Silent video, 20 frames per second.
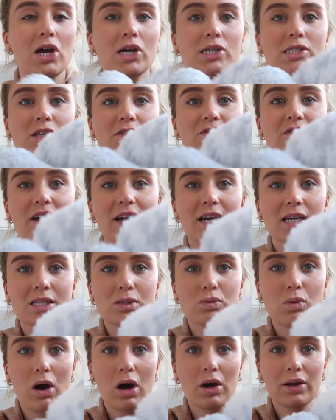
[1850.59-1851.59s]
So the
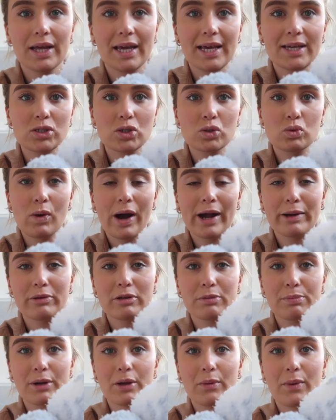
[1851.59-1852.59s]
first one is just white
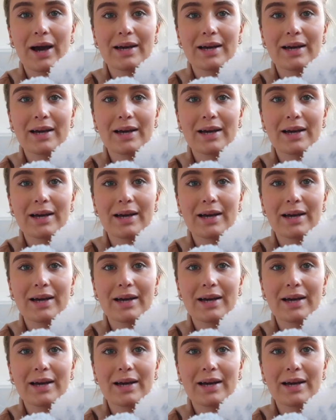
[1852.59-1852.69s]
with blue